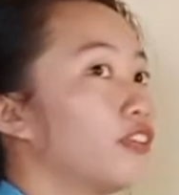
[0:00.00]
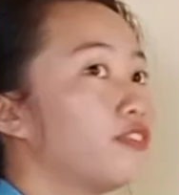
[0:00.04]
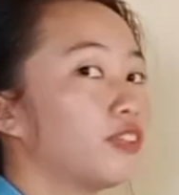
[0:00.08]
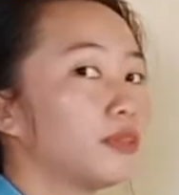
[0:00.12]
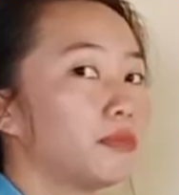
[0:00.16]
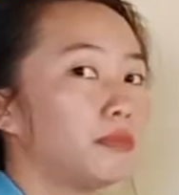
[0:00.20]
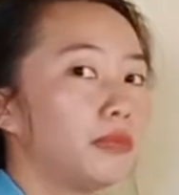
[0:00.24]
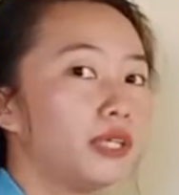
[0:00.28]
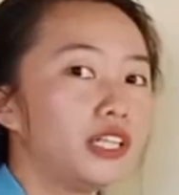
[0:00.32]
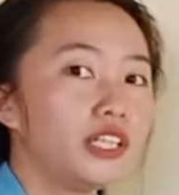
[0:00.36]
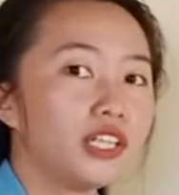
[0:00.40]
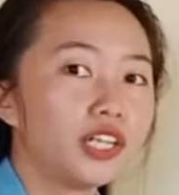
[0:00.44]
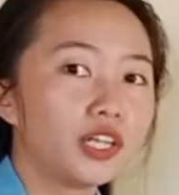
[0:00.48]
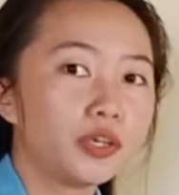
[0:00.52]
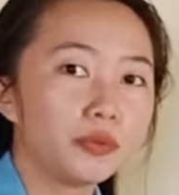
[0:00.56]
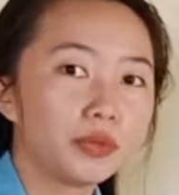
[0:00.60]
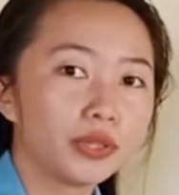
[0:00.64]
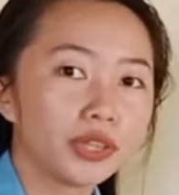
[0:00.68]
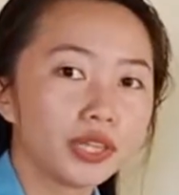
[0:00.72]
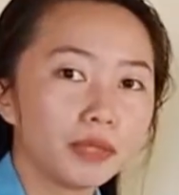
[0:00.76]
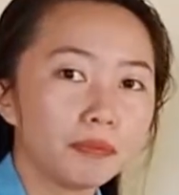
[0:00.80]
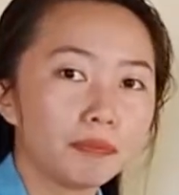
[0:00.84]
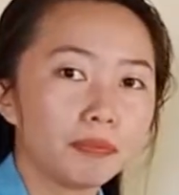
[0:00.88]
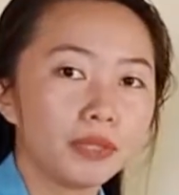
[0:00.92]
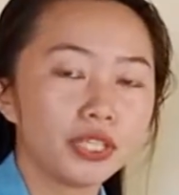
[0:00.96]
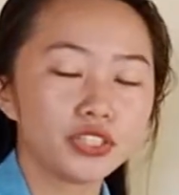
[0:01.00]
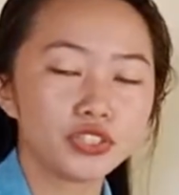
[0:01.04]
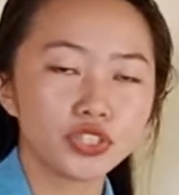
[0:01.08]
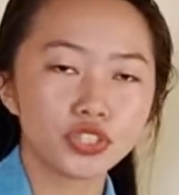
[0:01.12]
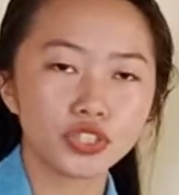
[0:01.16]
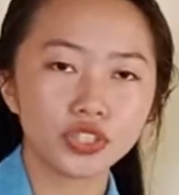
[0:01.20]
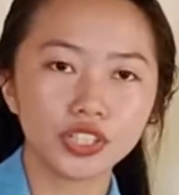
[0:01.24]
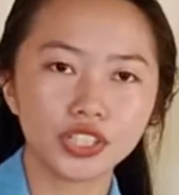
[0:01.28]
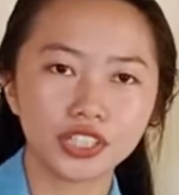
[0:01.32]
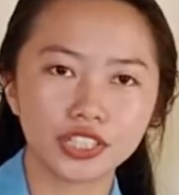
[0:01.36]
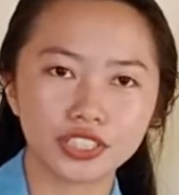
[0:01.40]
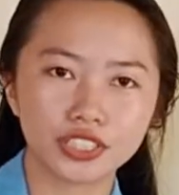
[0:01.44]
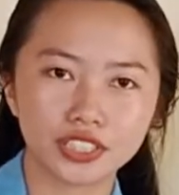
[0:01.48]
familiar with the
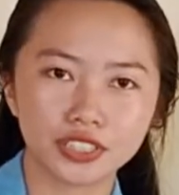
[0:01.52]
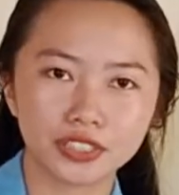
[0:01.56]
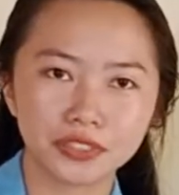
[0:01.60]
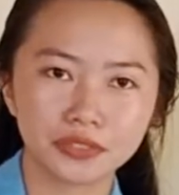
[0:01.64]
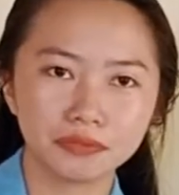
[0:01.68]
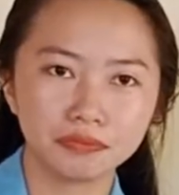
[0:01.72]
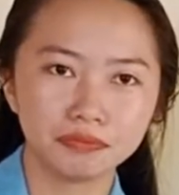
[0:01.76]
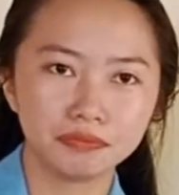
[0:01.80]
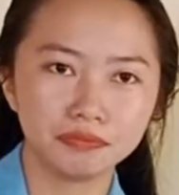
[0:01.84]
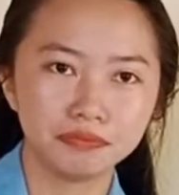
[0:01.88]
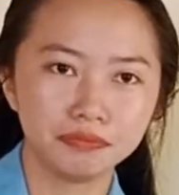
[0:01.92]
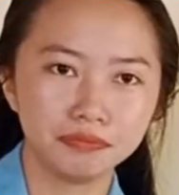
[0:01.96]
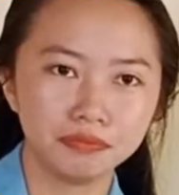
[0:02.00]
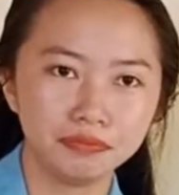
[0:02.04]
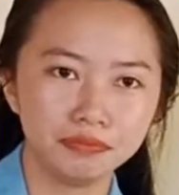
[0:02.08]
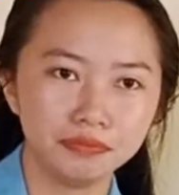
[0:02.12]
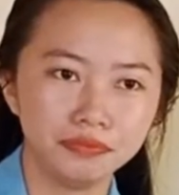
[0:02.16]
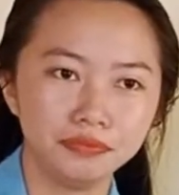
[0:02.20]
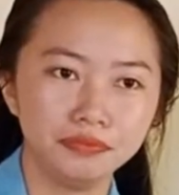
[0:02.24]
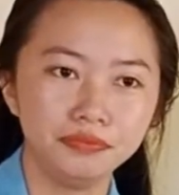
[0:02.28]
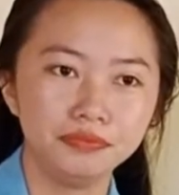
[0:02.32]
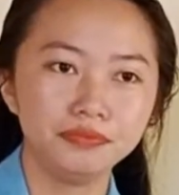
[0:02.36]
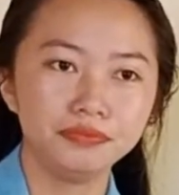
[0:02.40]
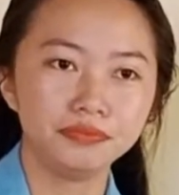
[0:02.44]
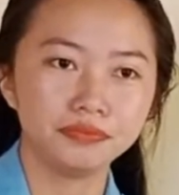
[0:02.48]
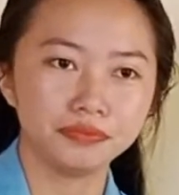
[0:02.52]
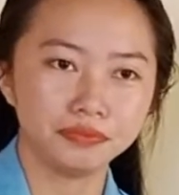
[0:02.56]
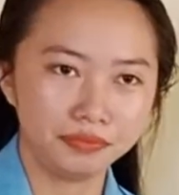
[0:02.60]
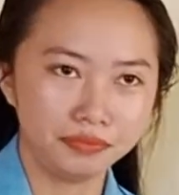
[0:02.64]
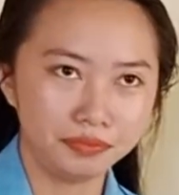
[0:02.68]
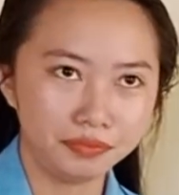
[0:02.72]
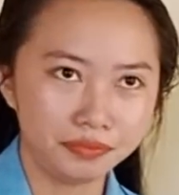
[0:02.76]
pictures? Mhm.